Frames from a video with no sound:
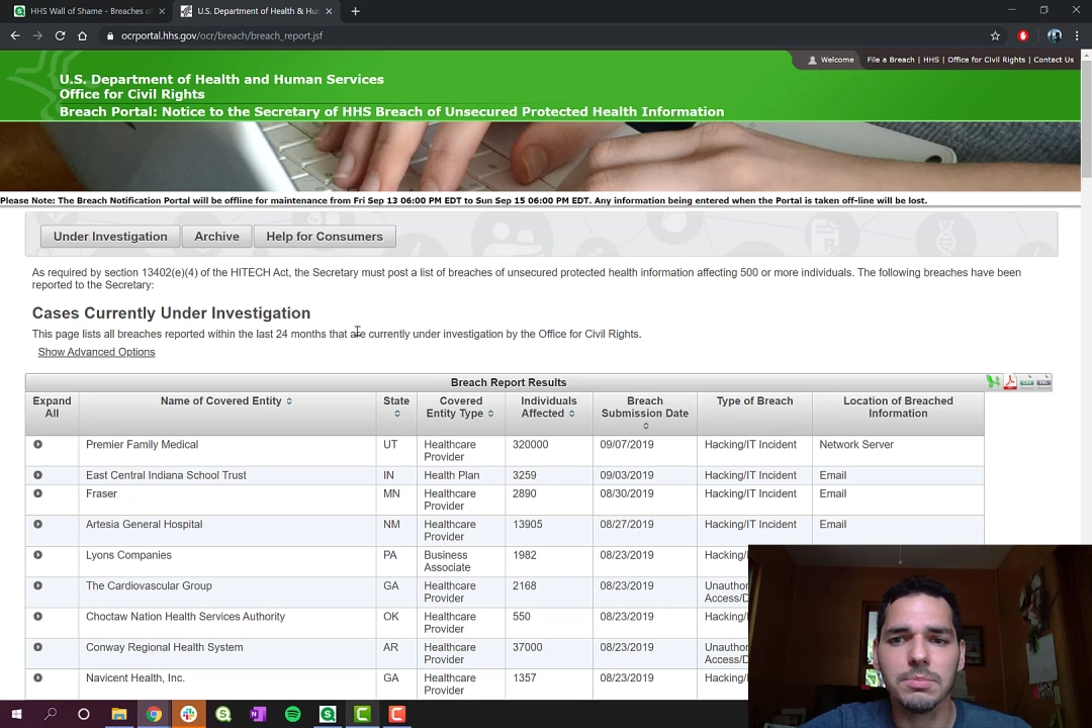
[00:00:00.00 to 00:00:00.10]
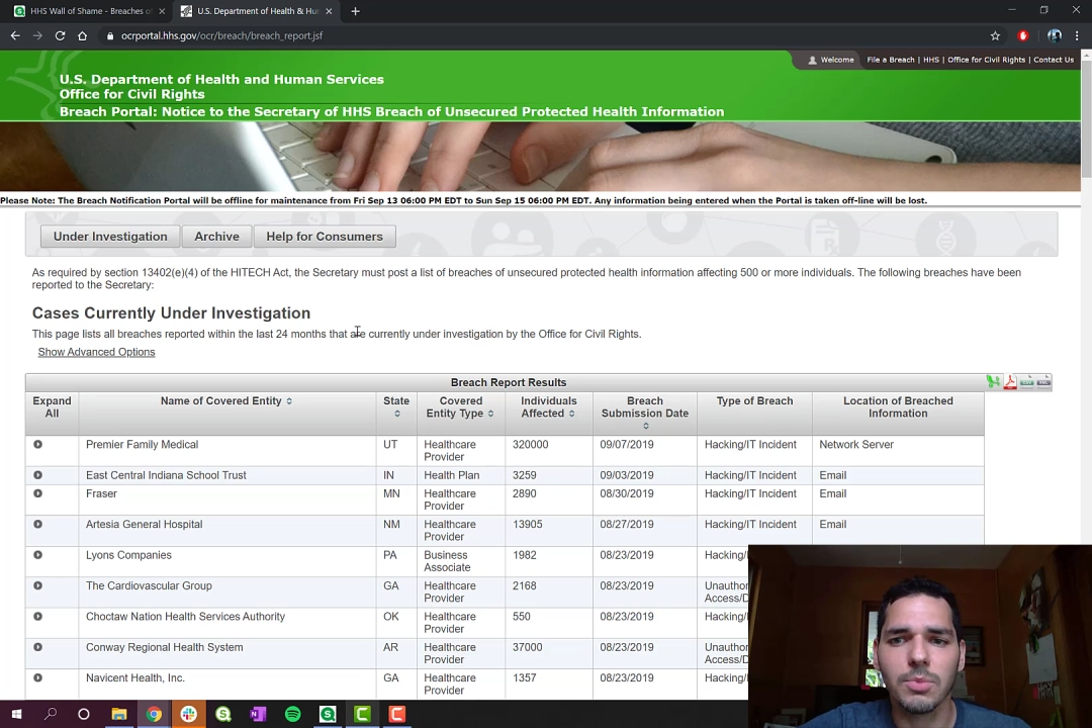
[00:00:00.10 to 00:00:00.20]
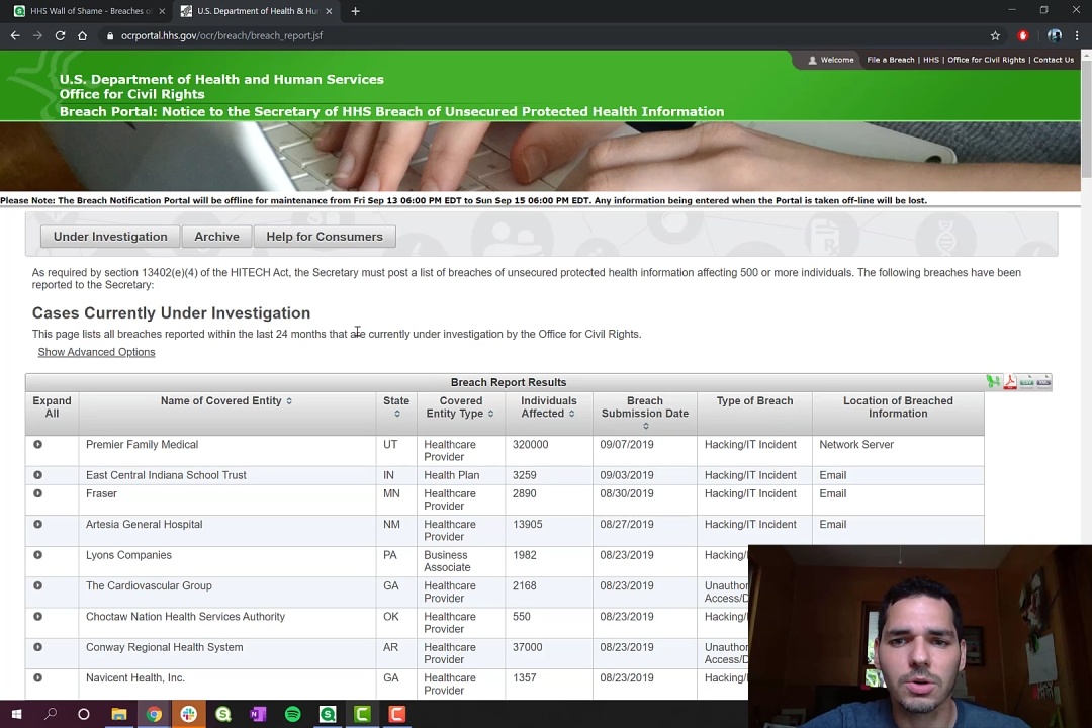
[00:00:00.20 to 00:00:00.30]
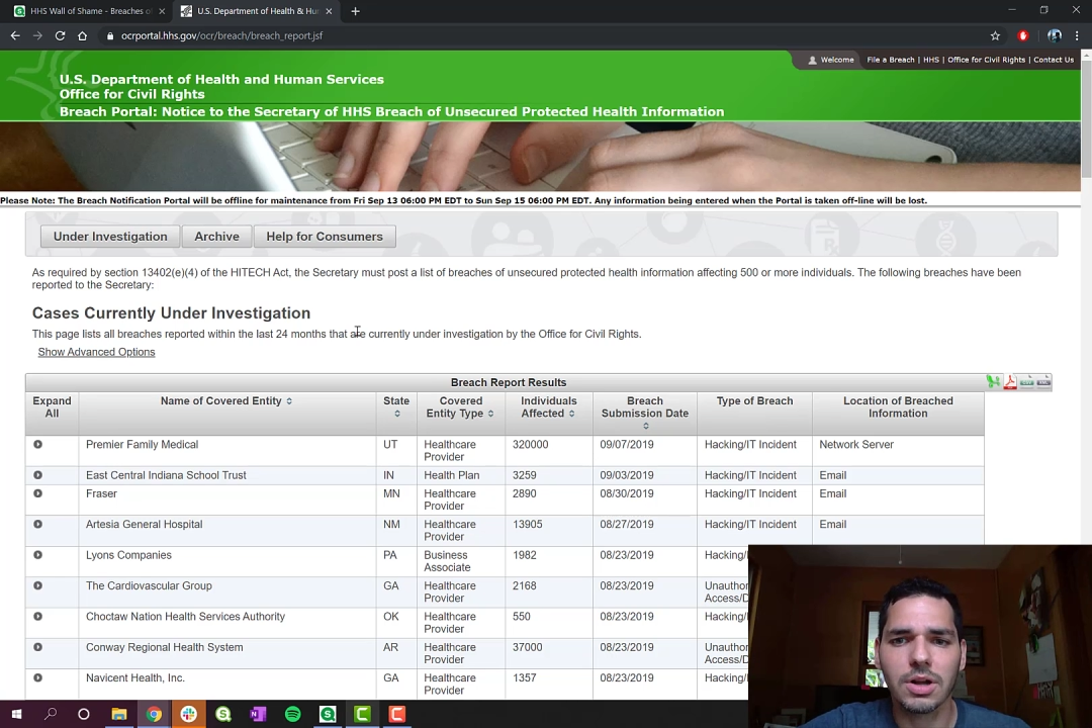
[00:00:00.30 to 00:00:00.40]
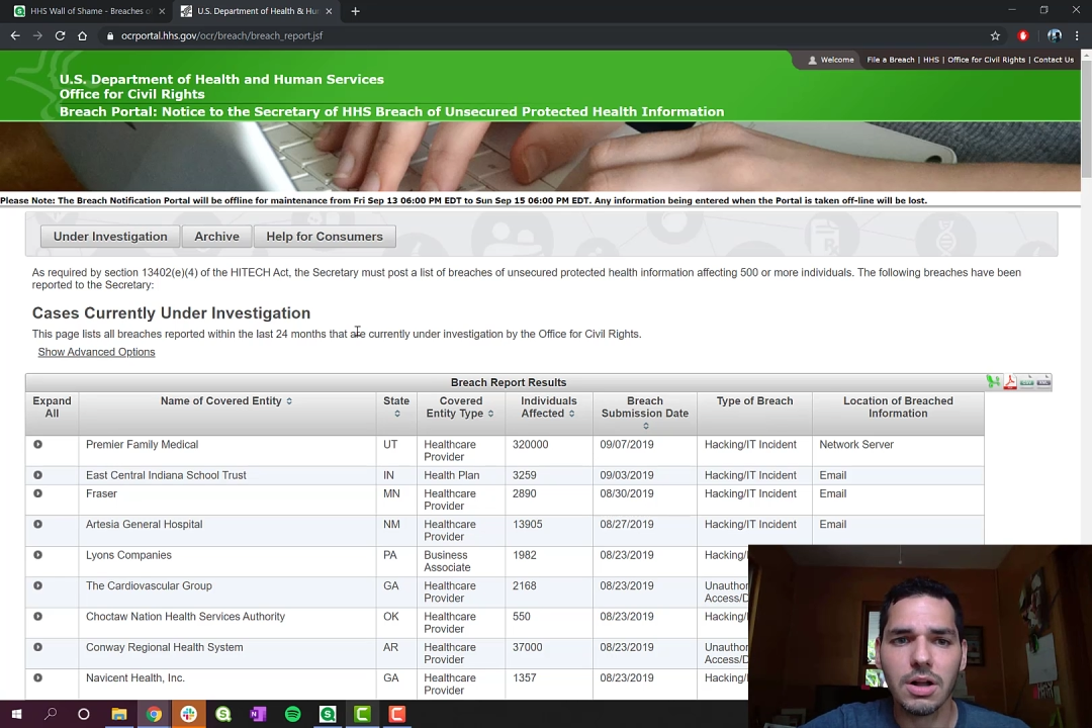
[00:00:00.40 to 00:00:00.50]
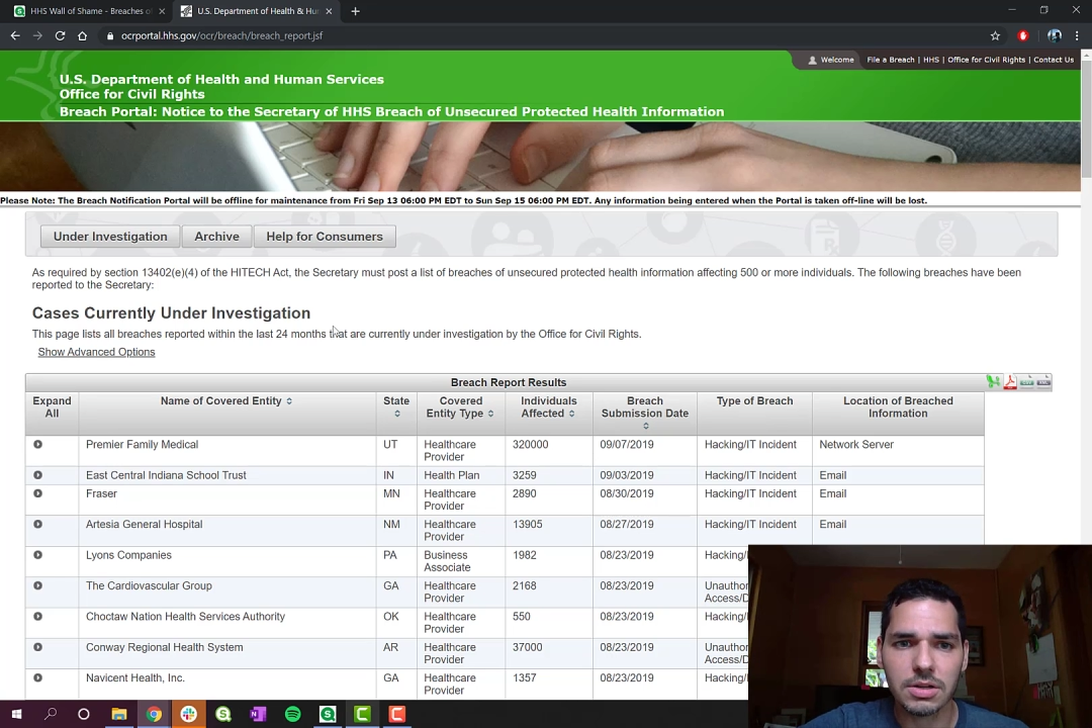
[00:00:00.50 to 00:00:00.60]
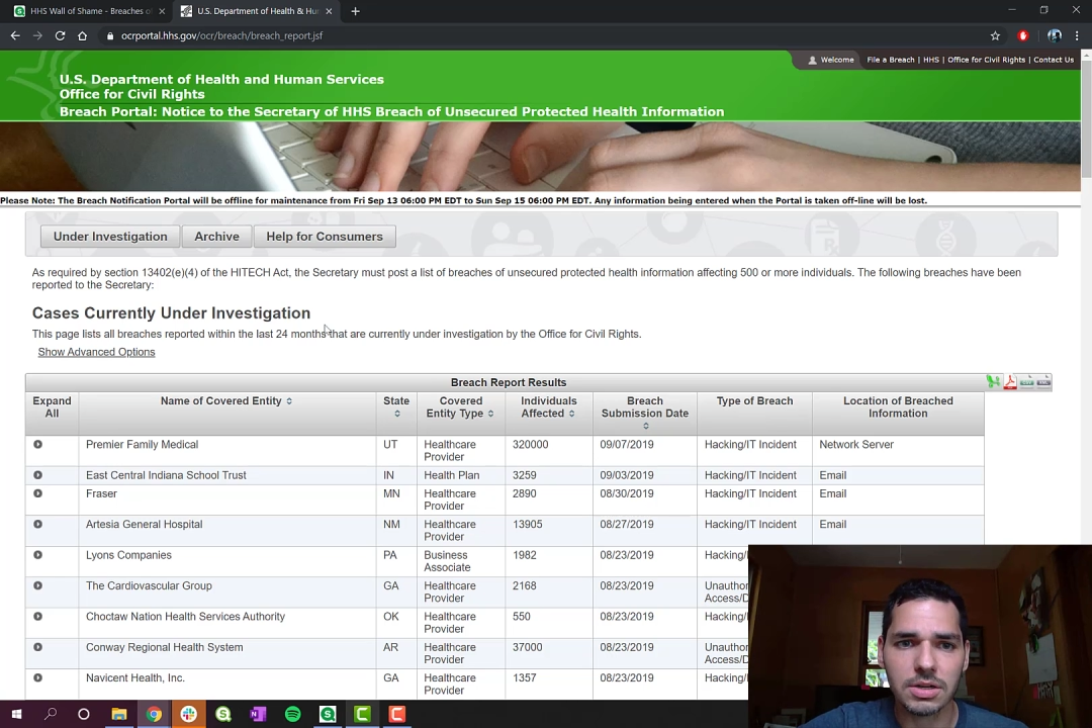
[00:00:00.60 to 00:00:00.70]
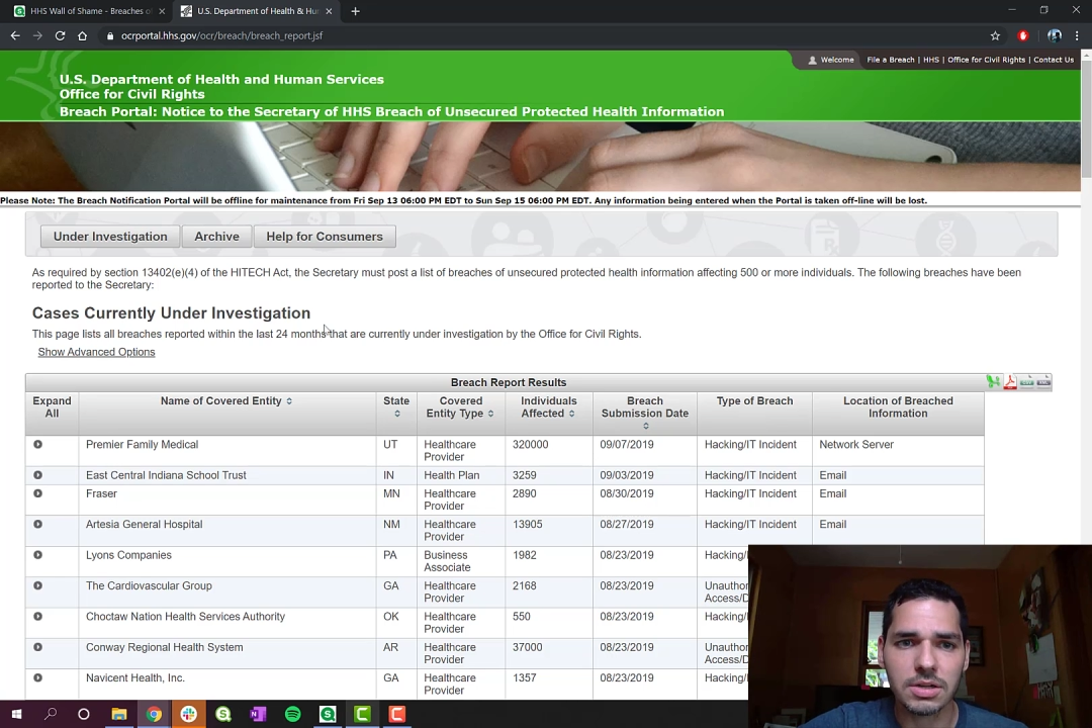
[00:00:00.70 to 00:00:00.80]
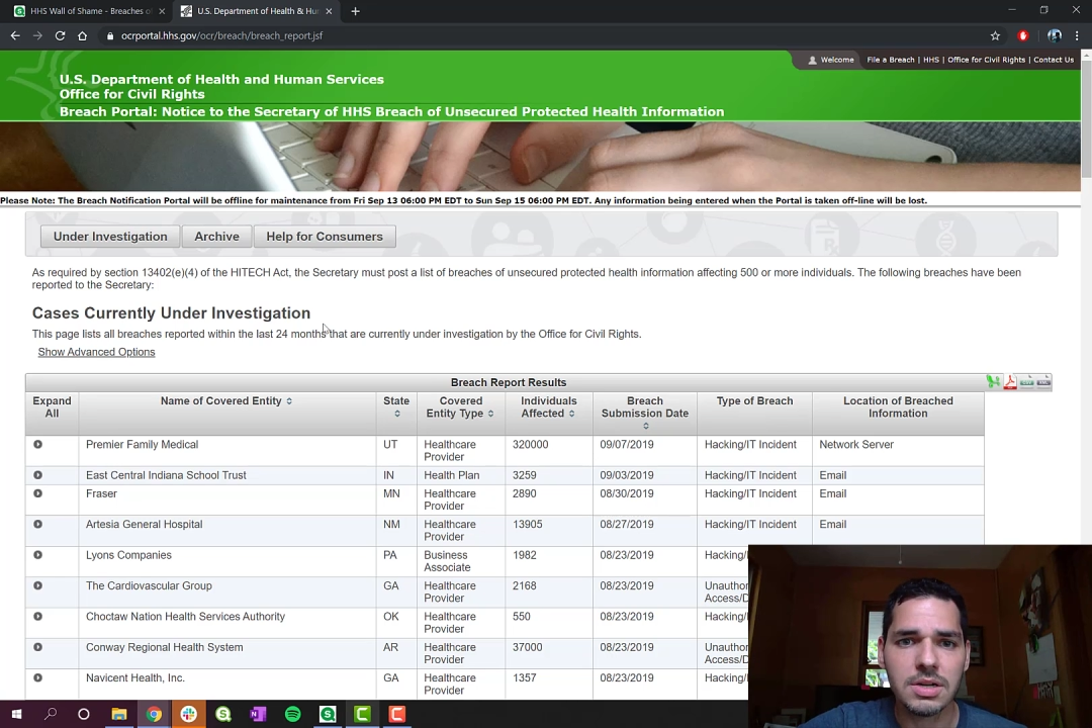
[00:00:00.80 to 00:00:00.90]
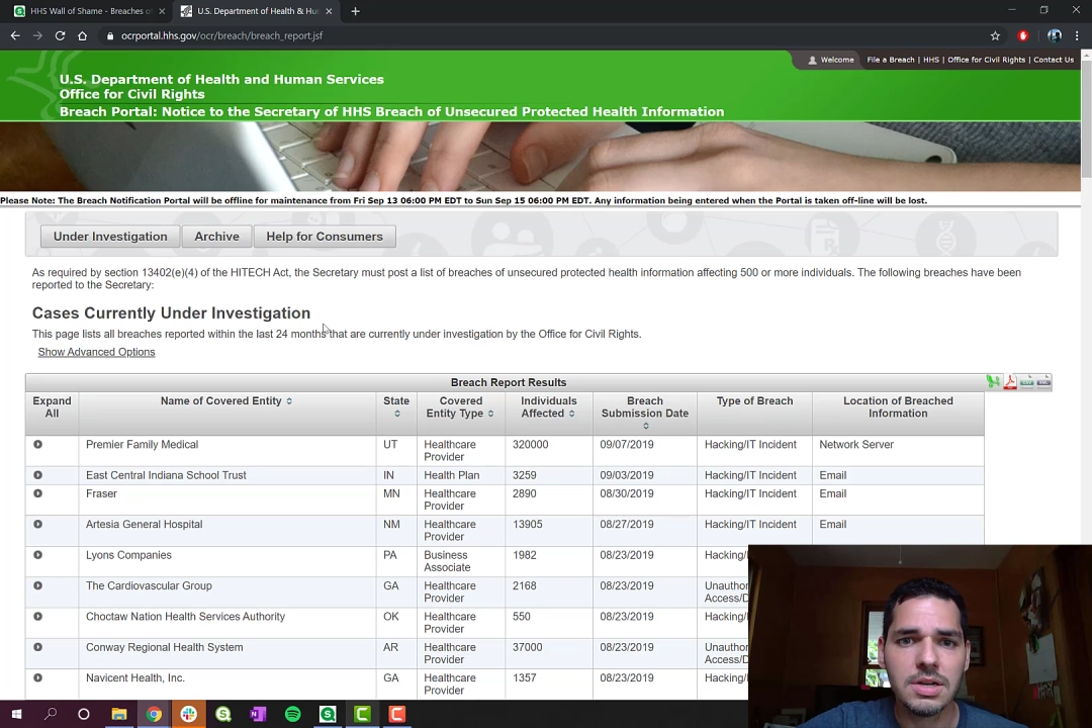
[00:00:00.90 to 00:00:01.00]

more color